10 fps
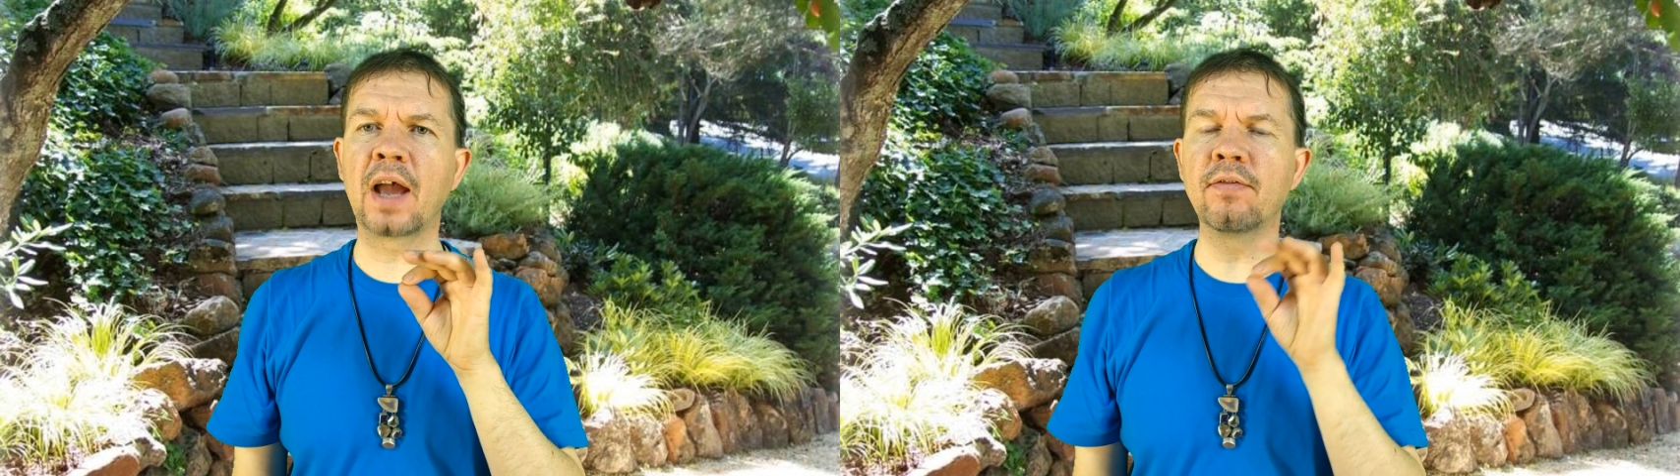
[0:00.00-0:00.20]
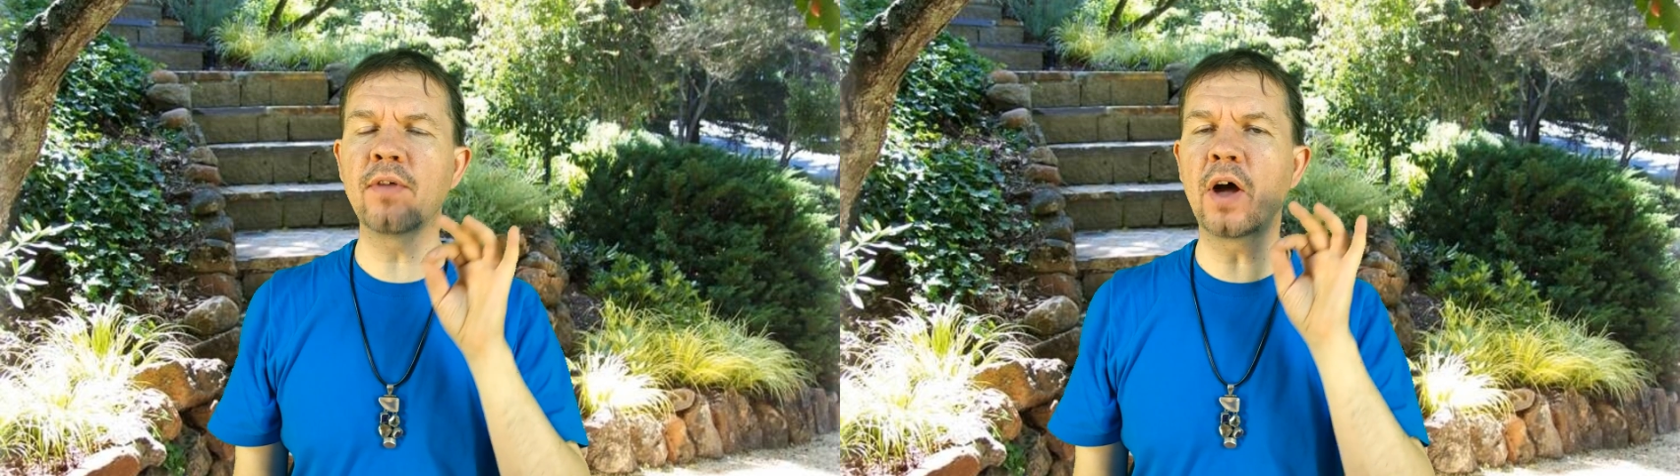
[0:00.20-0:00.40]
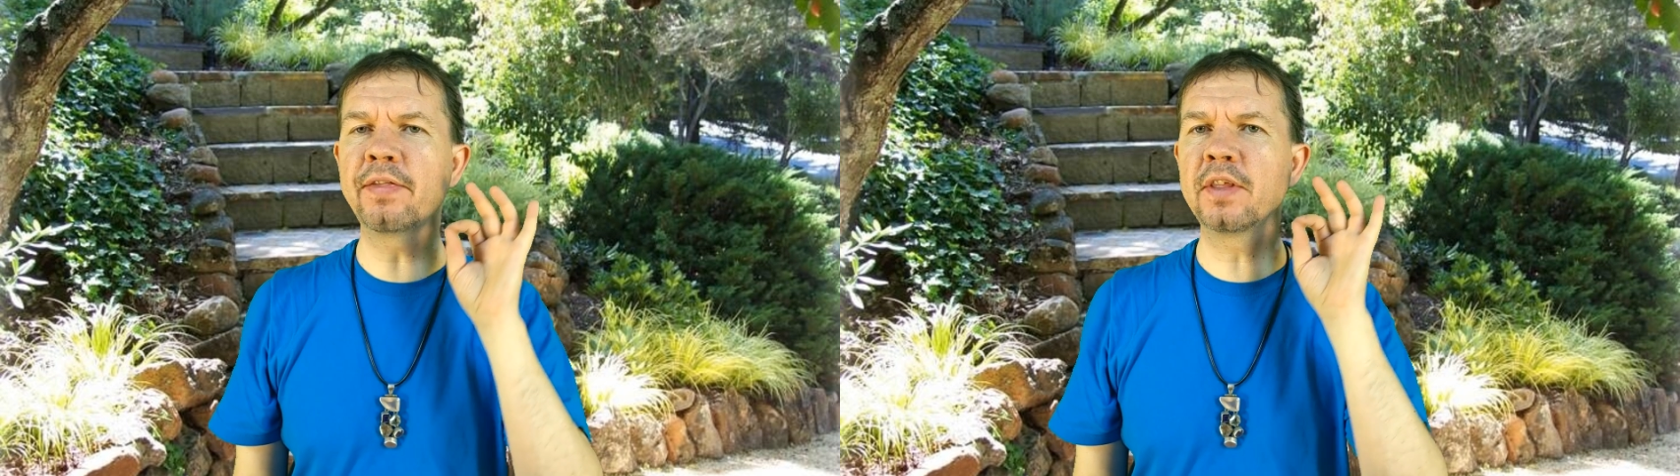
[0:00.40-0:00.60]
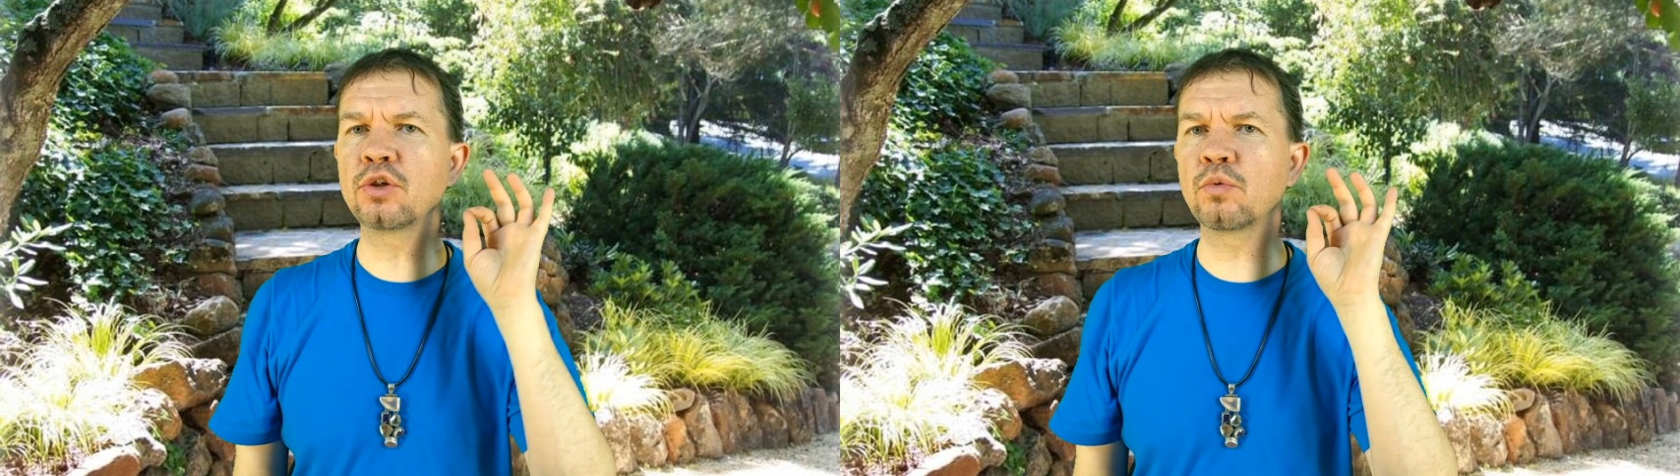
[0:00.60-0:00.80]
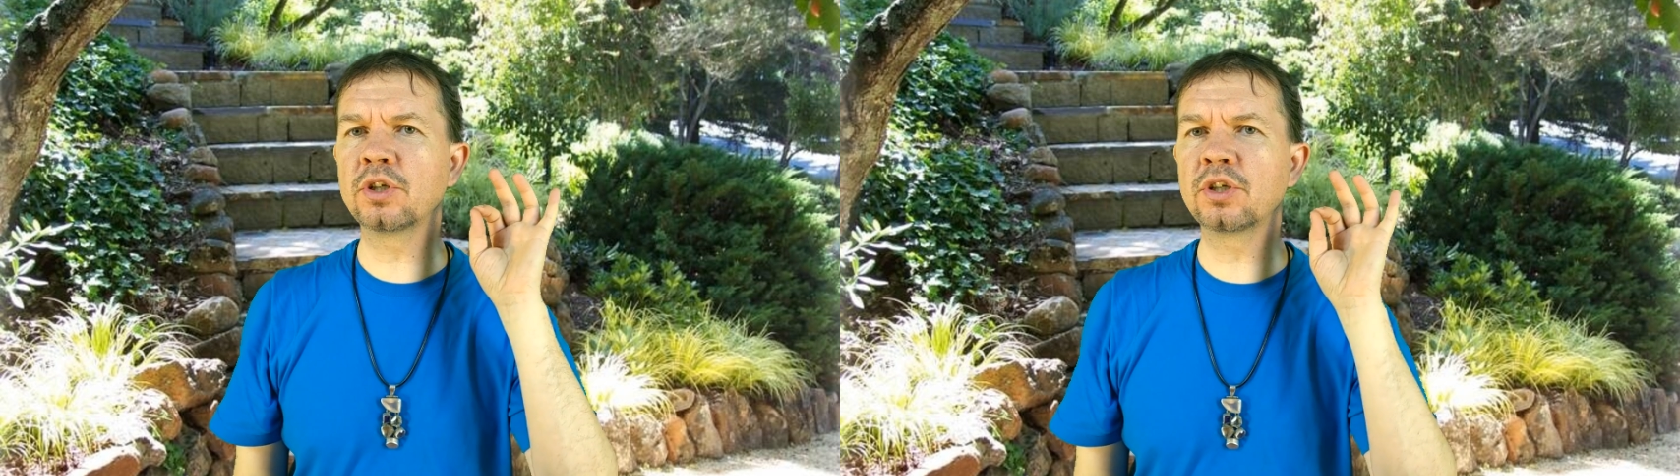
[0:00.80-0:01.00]
I thought
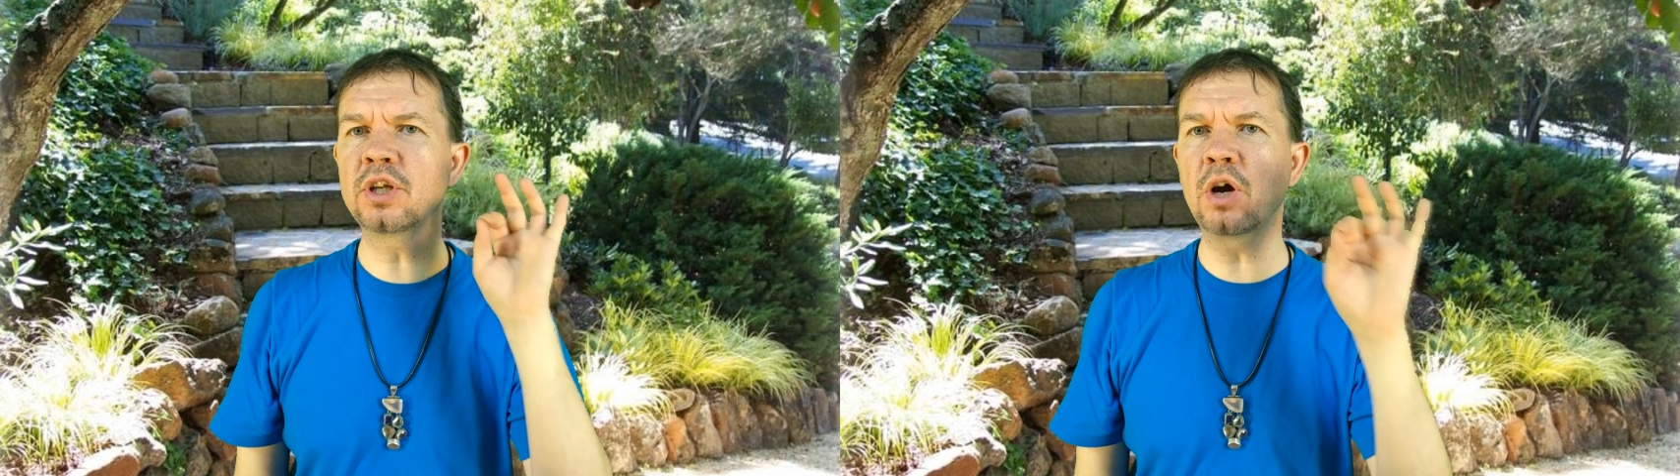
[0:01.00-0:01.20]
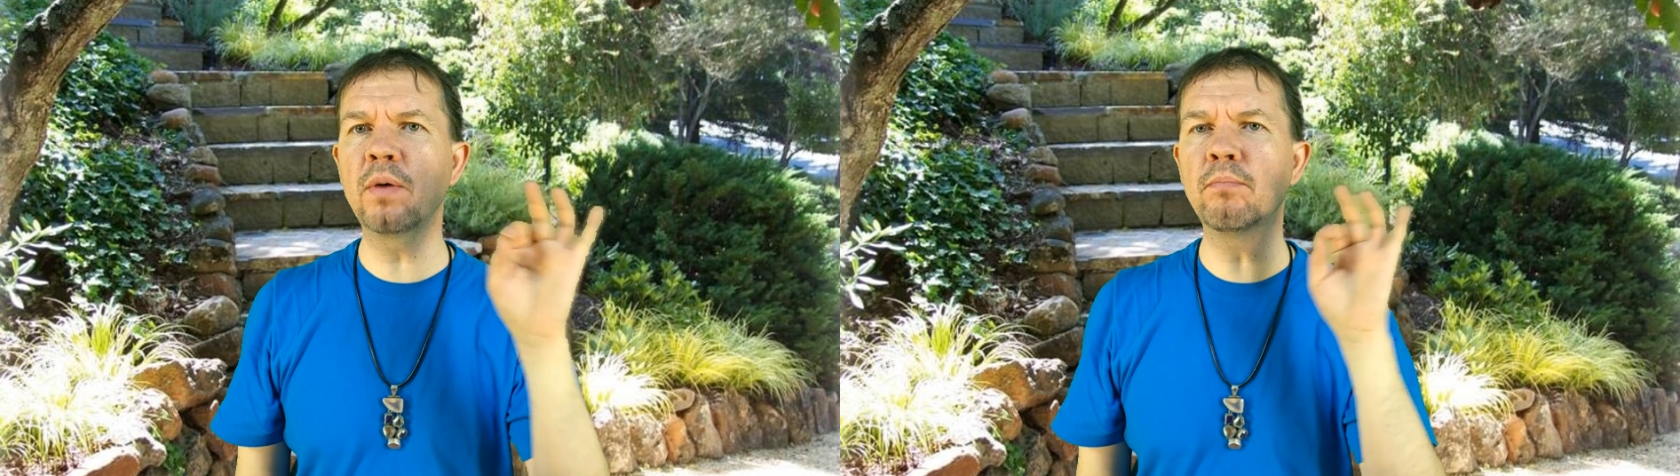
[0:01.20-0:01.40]
this was so